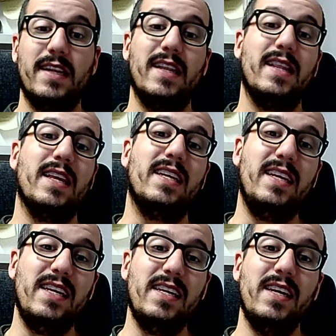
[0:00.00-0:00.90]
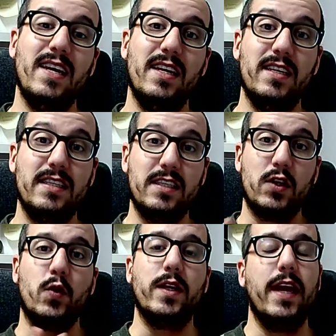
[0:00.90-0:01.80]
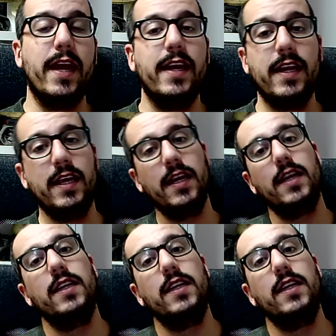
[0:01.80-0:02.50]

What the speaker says: The key is creating